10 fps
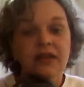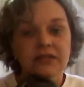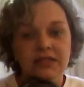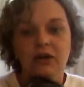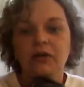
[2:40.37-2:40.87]

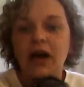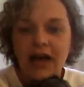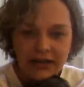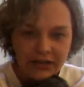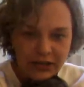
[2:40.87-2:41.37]
So
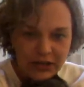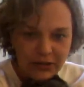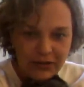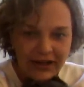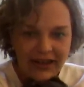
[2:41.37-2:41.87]
I
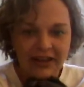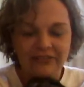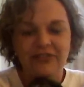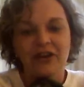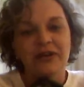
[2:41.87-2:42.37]
know
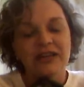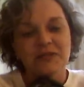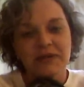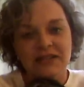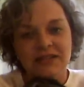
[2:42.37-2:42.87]
Hef, oh,
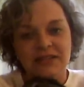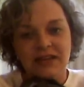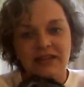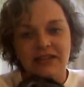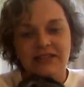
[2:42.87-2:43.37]
he's being a
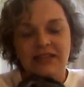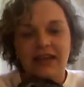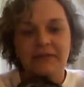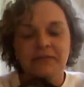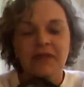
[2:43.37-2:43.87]
snuggly today.